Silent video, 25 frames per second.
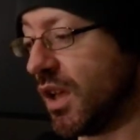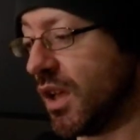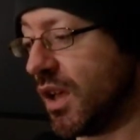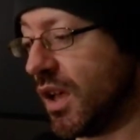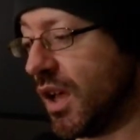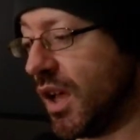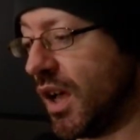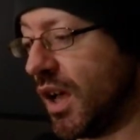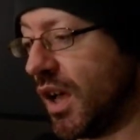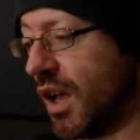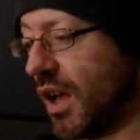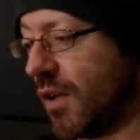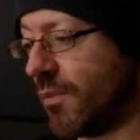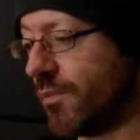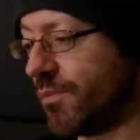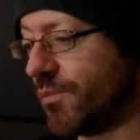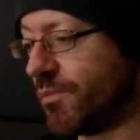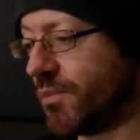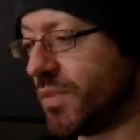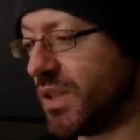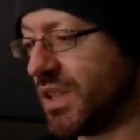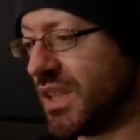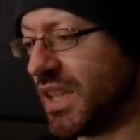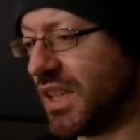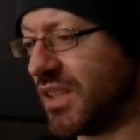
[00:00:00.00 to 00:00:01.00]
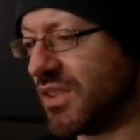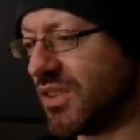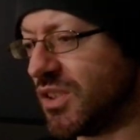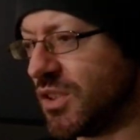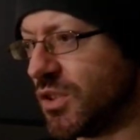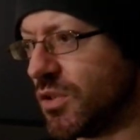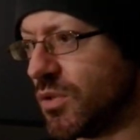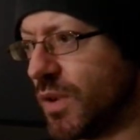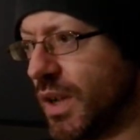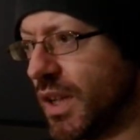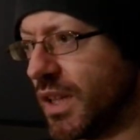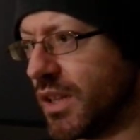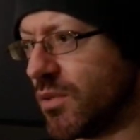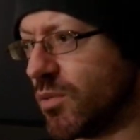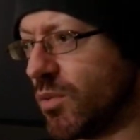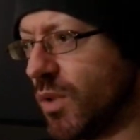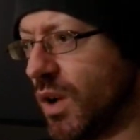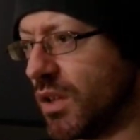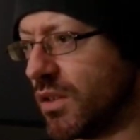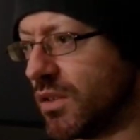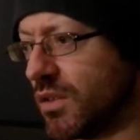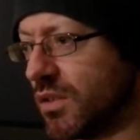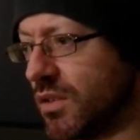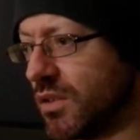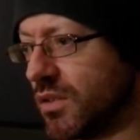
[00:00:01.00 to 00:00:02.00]
um, but yet she created
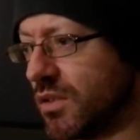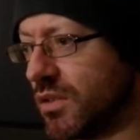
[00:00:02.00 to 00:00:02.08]
one.